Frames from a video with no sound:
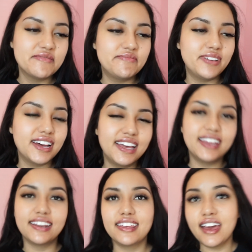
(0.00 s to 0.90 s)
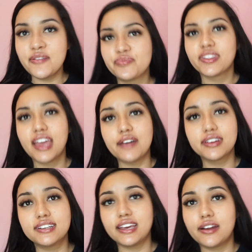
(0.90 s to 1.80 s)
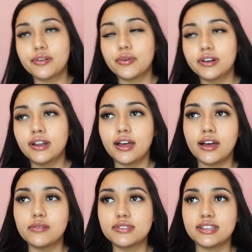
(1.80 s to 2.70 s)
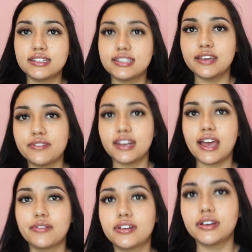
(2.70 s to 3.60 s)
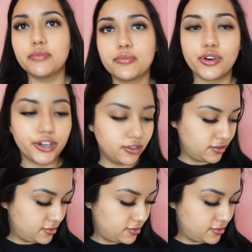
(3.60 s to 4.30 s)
But yeah, have a good day, everyone. Stay safe and have a good Memorial